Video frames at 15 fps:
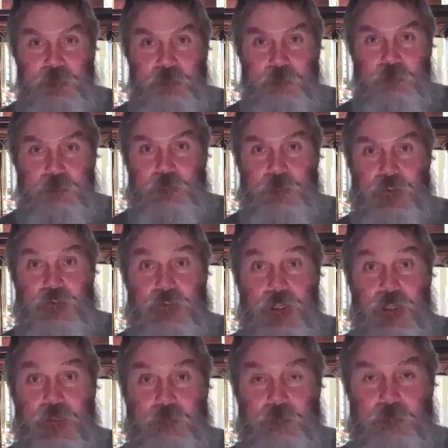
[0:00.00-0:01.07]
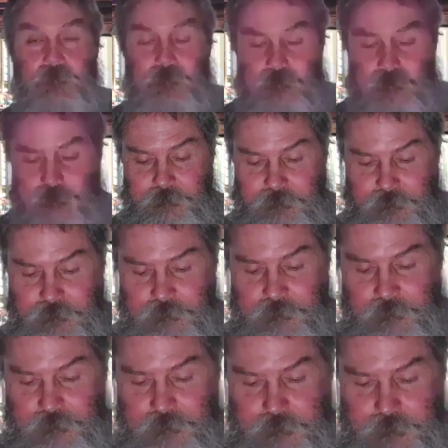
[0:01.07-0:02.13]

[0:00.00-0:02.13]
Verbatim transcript: Christianity, Edom